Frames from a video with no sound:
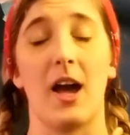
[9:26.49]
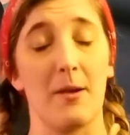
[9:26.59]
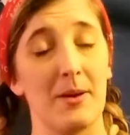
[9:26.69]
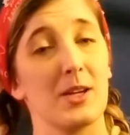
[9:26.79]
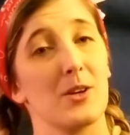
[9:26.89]
I
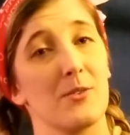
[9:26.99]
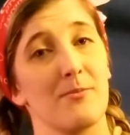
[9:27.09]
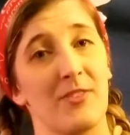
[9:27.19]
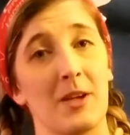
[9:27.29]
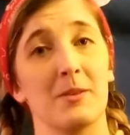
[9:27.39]
bet your
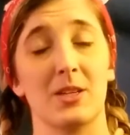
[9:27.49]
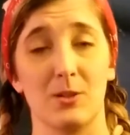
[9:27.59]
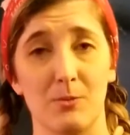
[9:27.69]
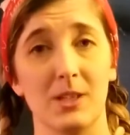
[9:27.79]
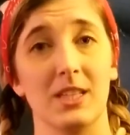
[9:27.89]
family
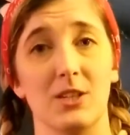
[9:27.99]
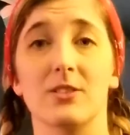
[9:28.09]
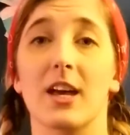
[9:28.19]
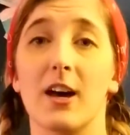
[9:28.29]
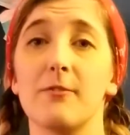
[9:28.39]
could really use
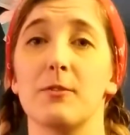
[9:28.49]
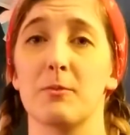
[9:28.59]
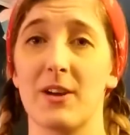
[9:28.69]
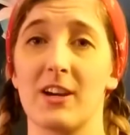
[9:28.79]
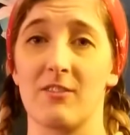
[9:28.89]
a helpful
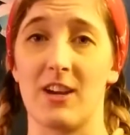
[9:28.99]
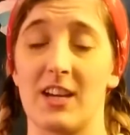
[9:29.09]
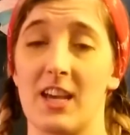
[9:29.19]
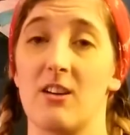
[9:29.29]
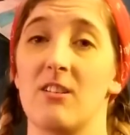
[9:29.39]
brownie right
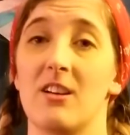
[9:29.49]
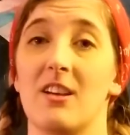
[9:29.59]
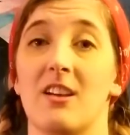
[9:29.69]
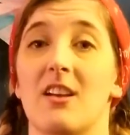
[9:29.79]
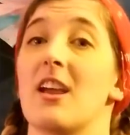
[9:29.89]
now,
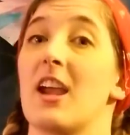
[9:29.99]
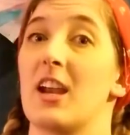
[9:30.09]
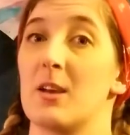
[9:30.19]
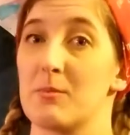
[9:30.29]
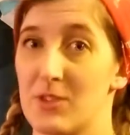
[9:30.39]
and
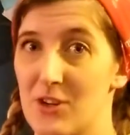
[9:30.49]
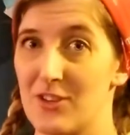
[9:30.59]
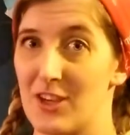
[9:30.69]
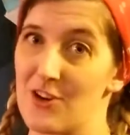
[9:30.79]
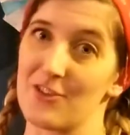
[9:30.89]
I'm sure
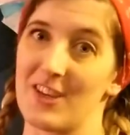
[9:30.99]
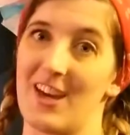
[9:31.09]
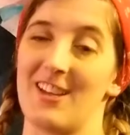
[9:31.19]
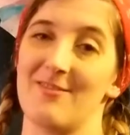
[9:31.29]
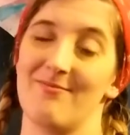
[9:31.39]
the Earth
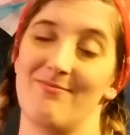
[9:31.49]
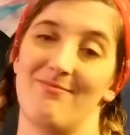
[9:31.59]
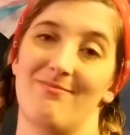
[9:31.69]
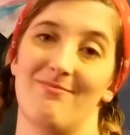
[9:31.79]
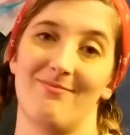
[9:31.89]
can.
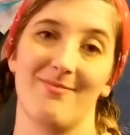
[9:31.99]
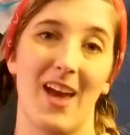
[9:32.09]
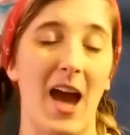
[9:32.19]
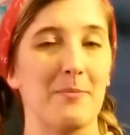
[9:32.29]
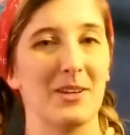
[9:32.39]

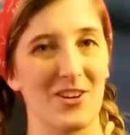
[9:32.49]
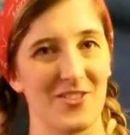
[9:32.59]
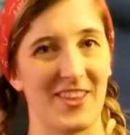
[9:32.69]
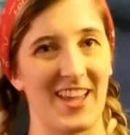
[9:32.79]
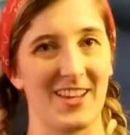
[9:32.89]
Happy
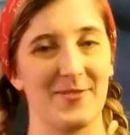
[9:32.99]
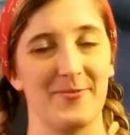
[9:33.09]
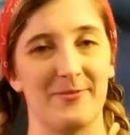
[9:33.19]
Earth Day!